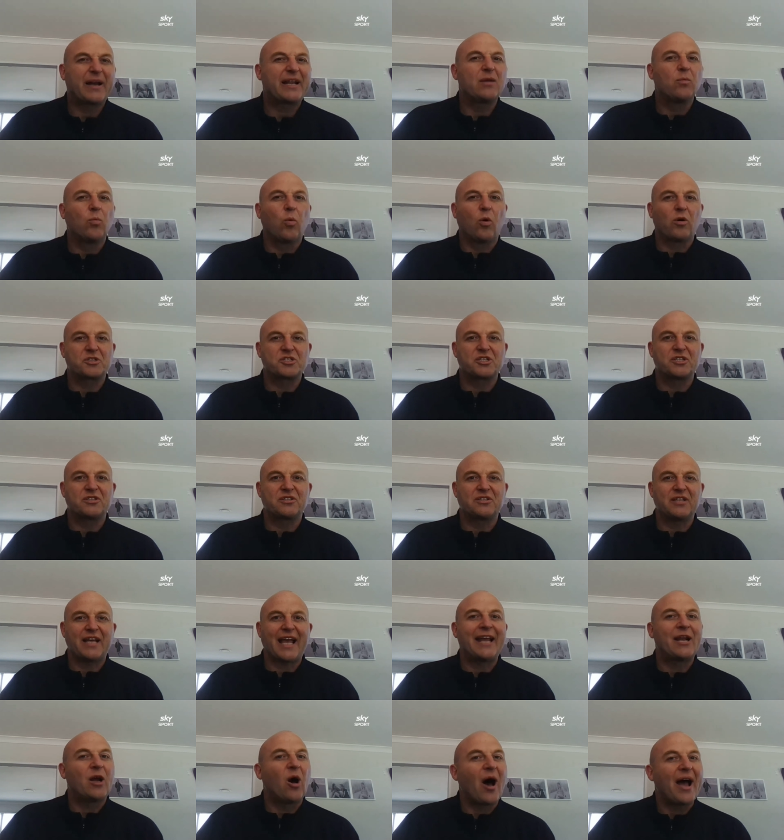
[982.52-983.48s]
but he
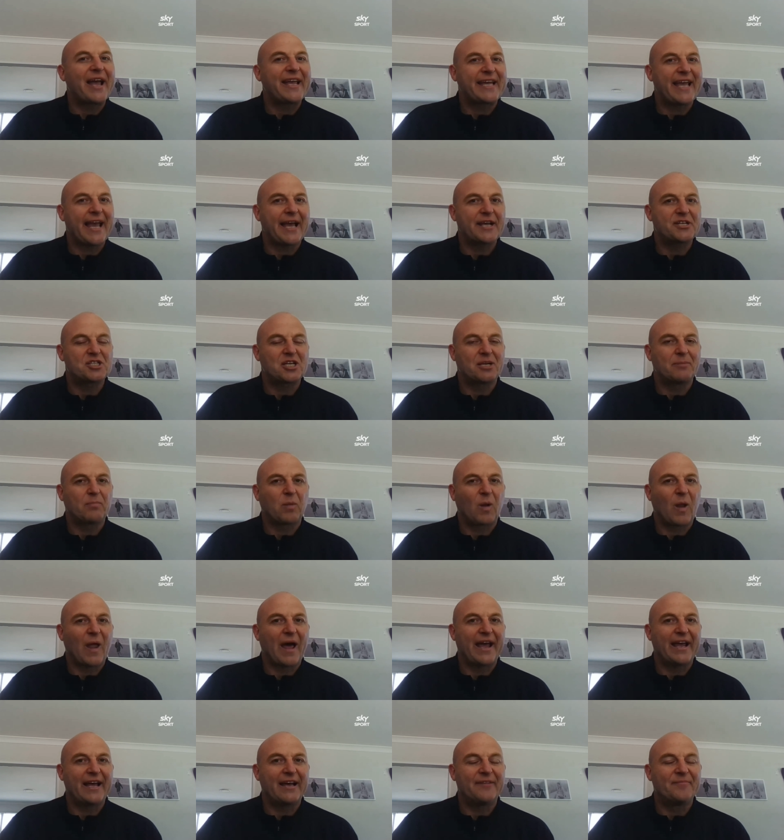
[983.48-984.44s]
wasn't an eye catching
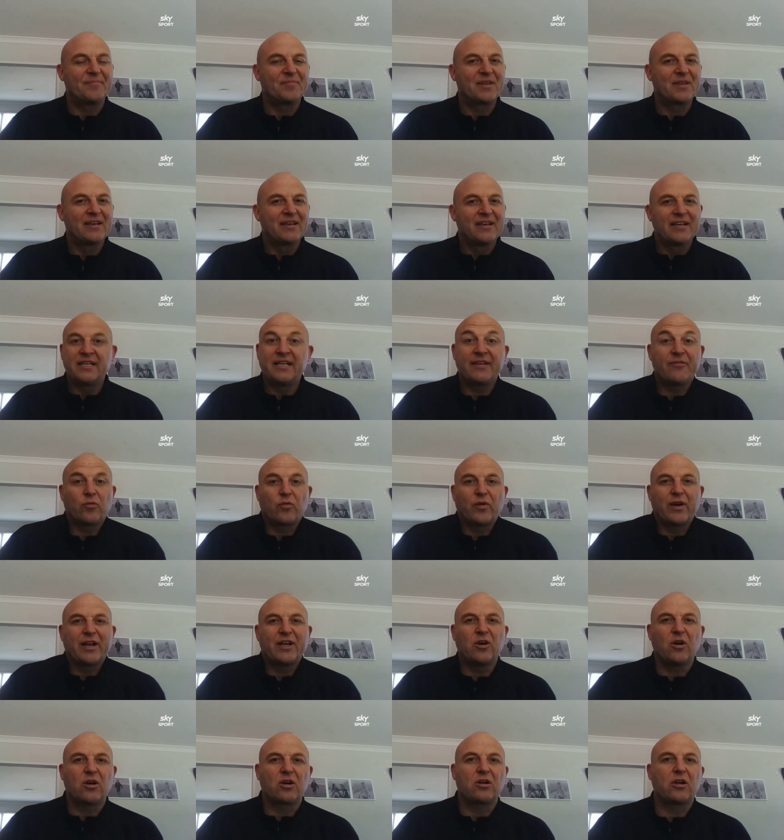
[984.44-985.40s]
player. Never
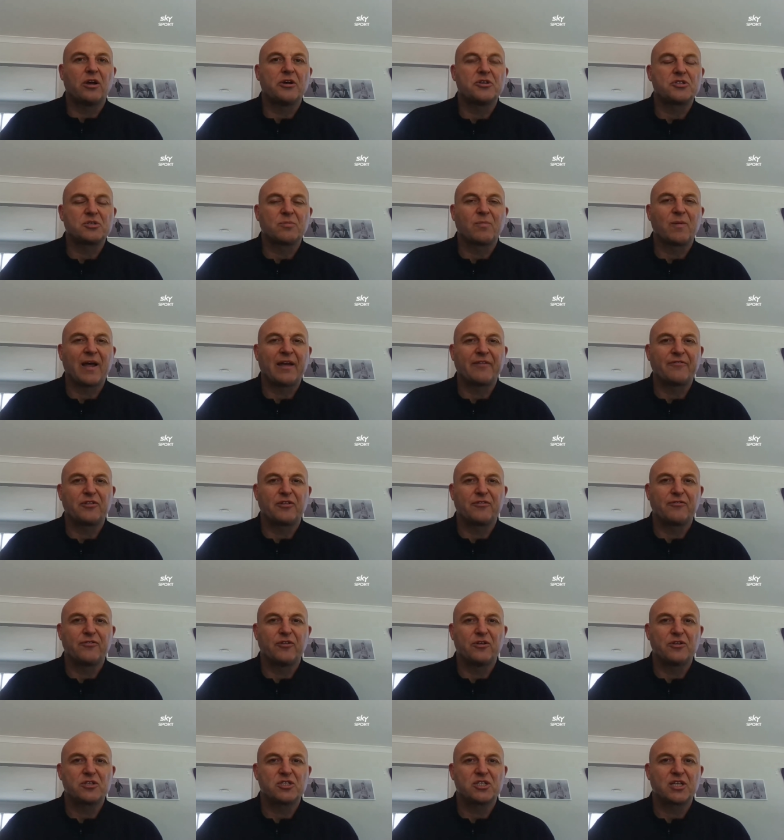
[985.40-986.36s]
really got close to playing for
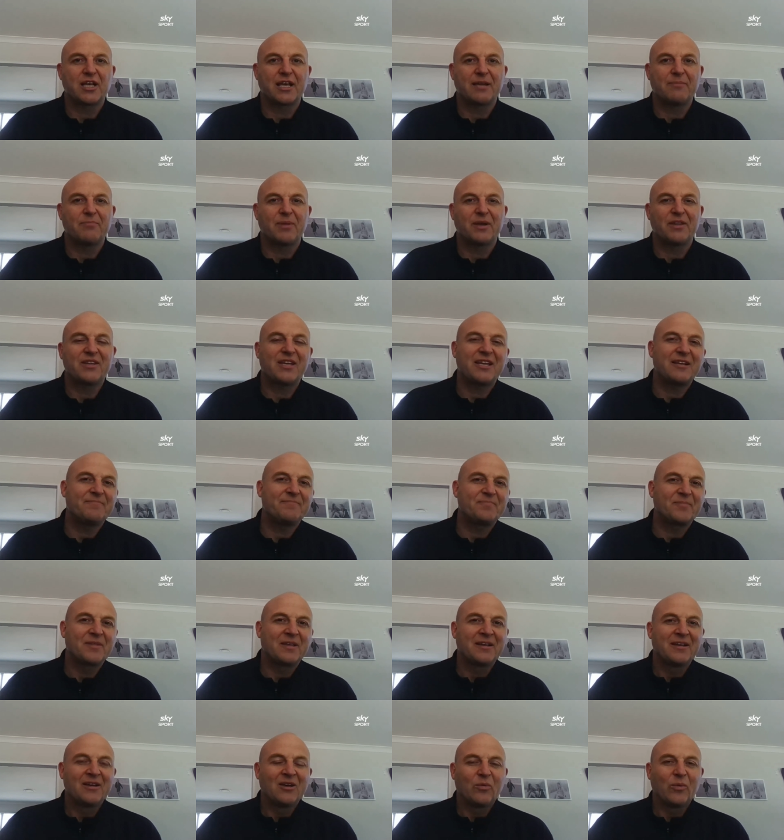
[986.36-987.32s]
the first team, but
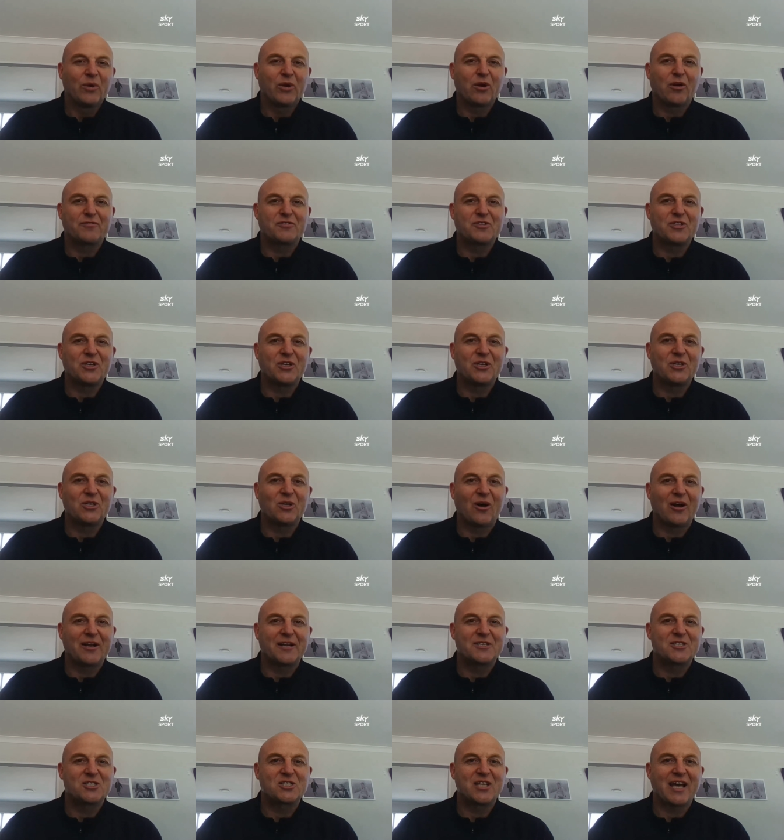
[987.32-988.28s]
then went off to the
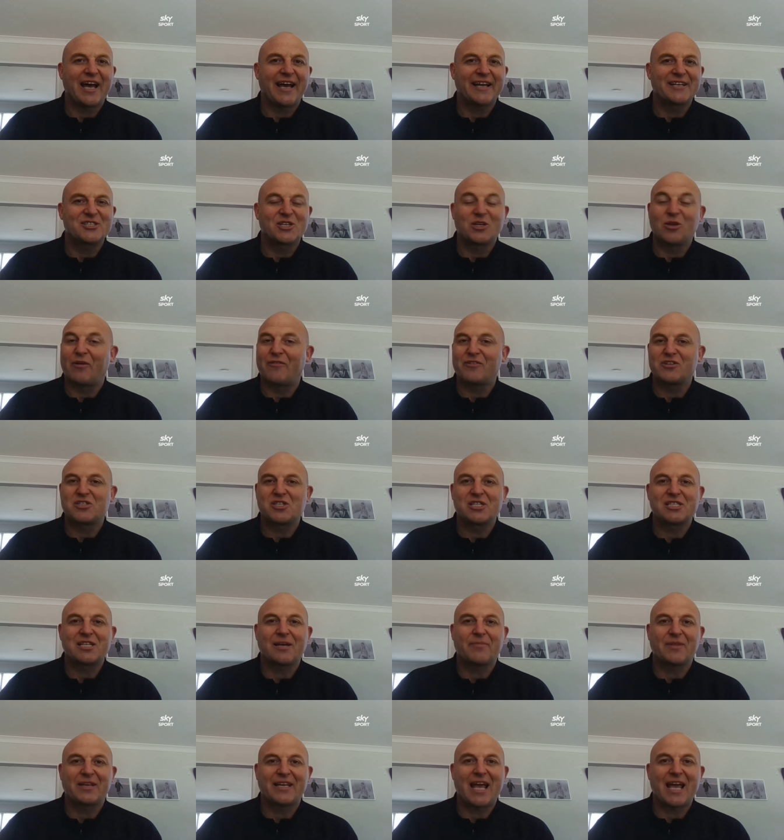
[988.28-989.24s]
United States, and
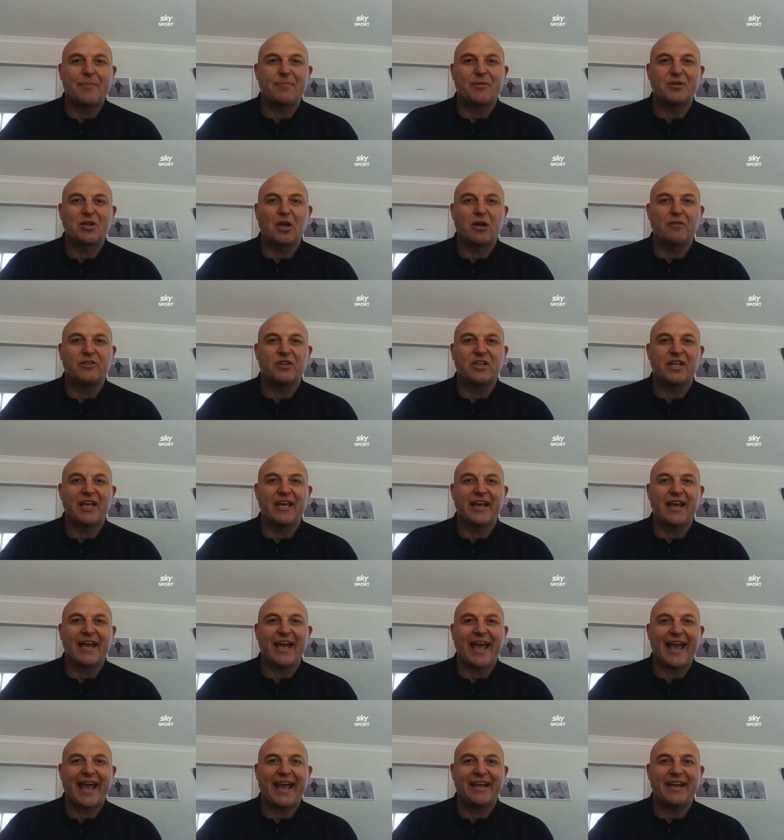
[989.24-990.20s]
obviously something happened over
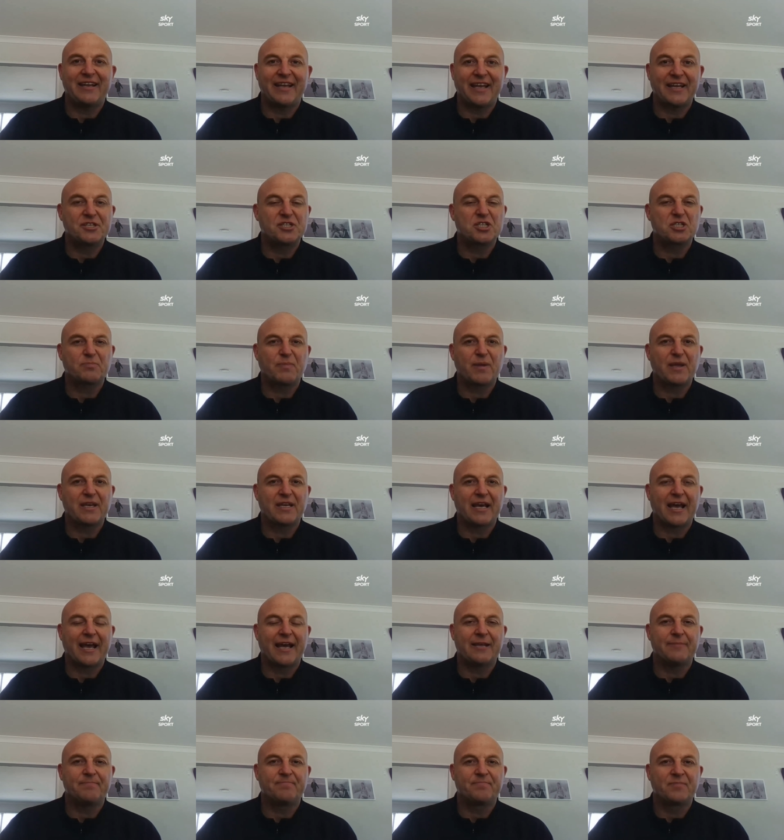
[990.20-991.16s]
there, and he just
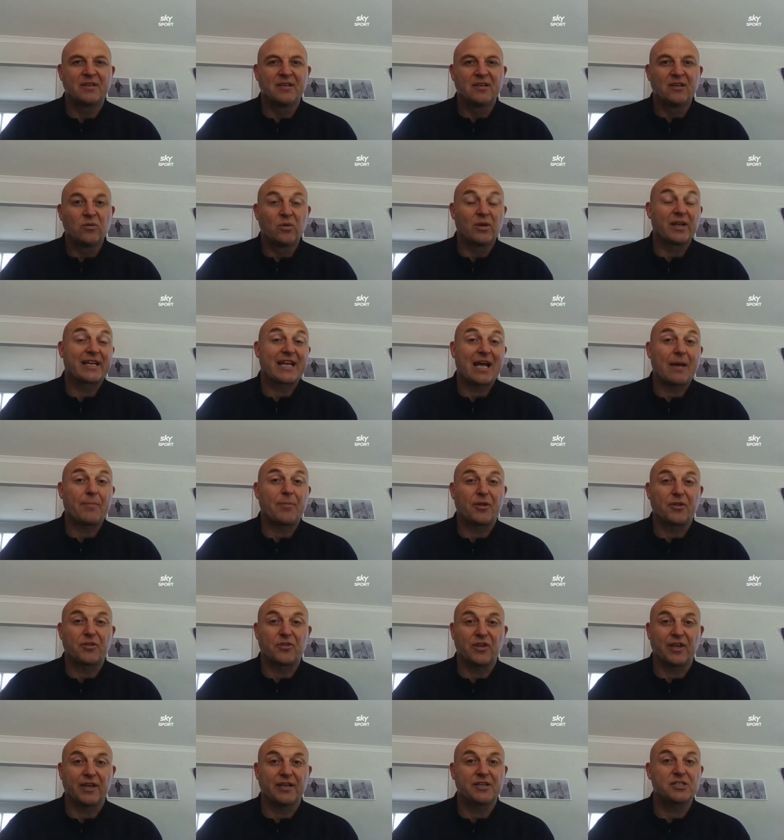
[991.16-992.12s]
became, well, a
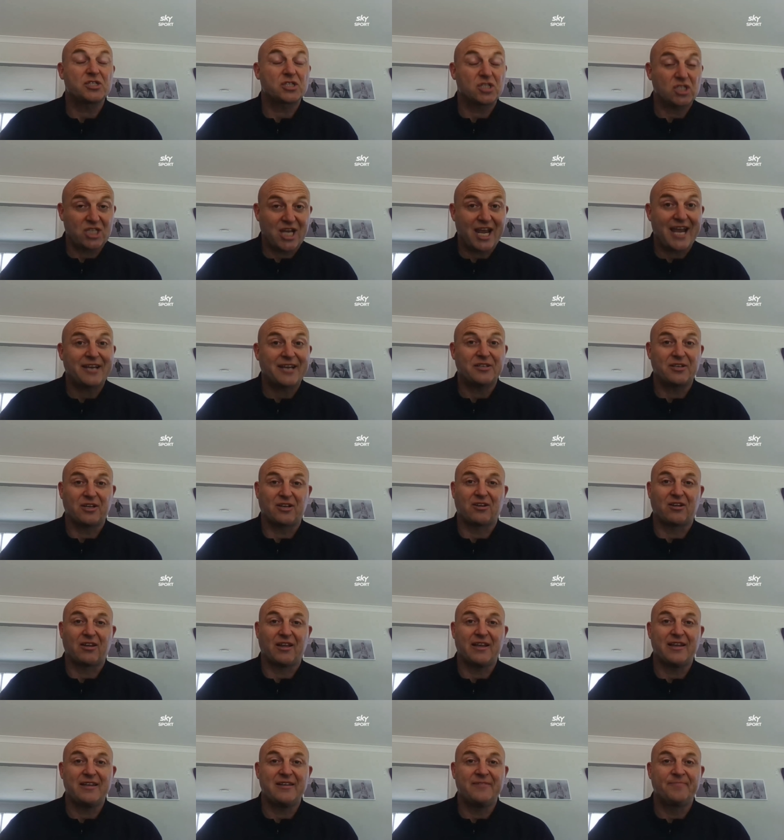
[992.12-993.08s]
couple of things.
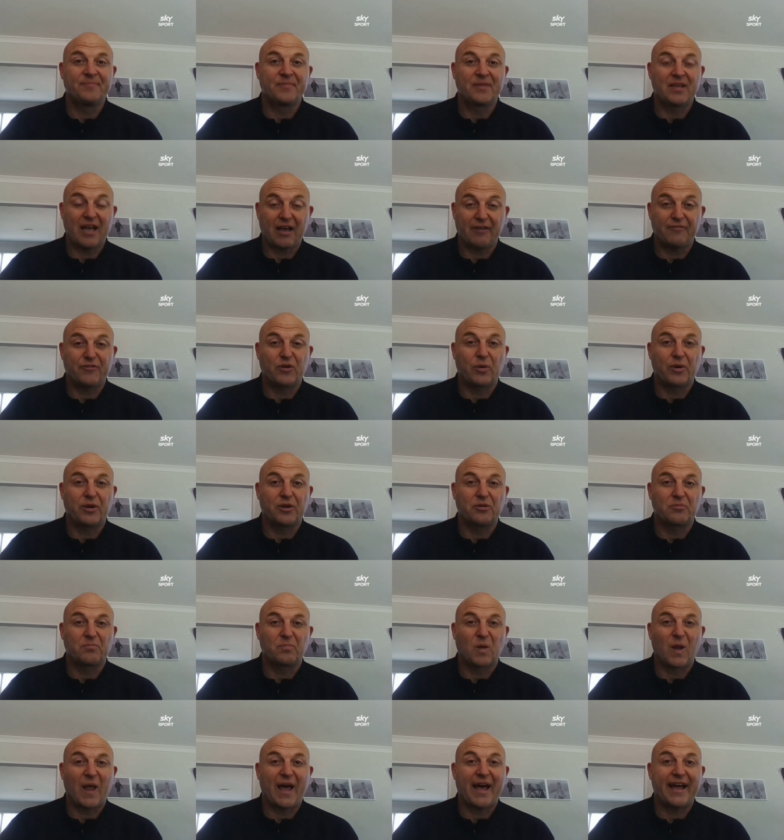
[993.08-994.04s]
Technically, a very
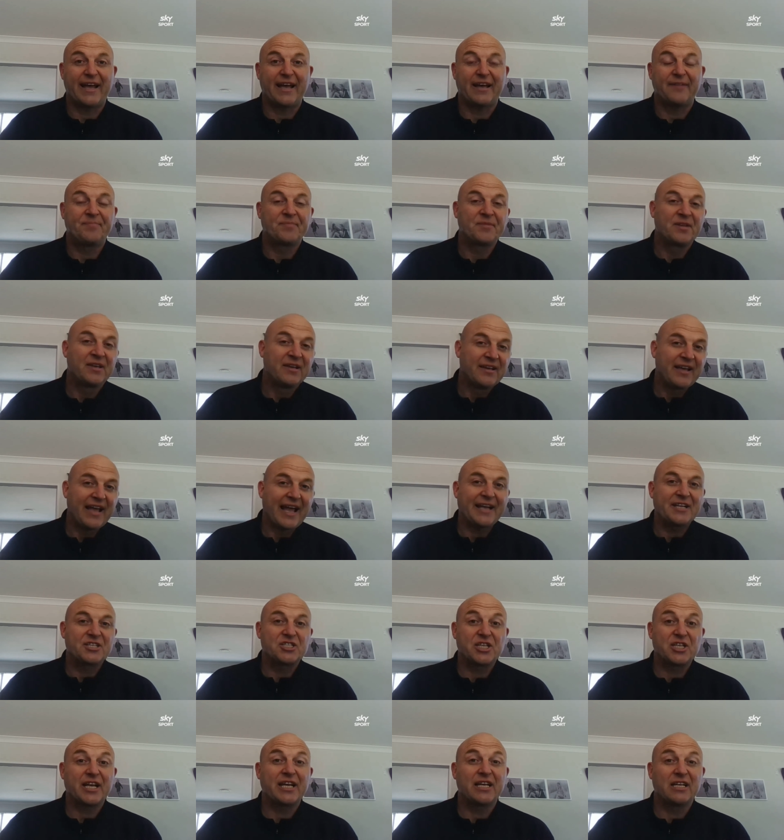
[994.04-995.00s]
good player,
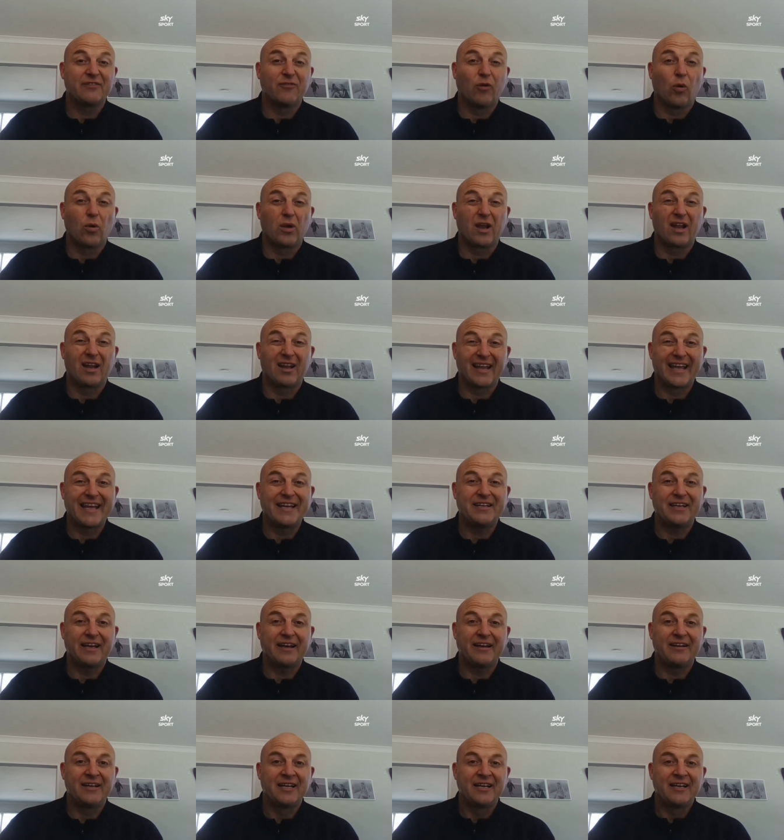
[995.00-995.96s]
and second of all, a
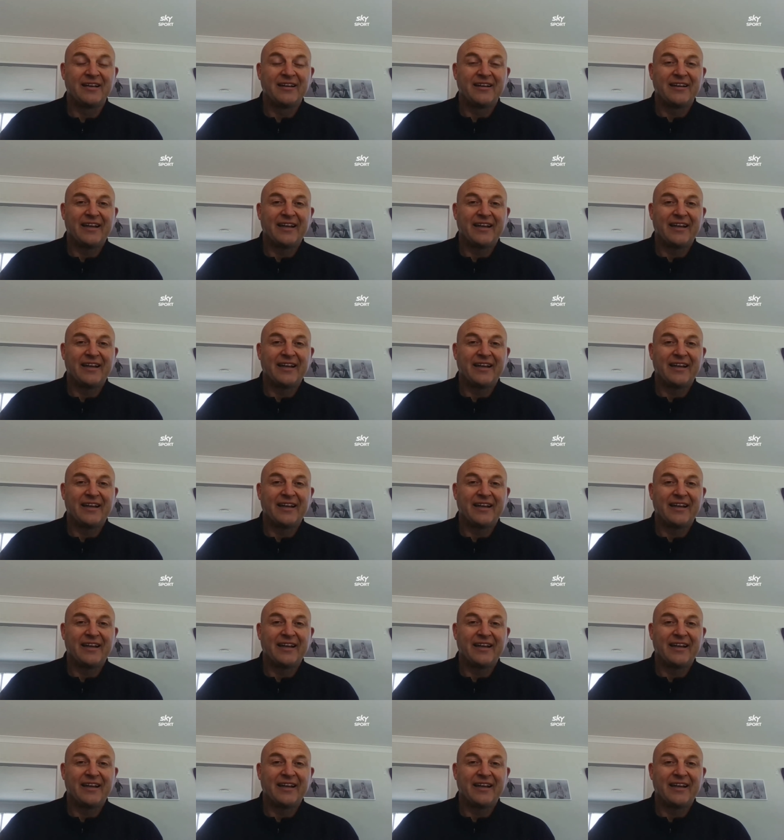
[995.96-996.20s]
leader.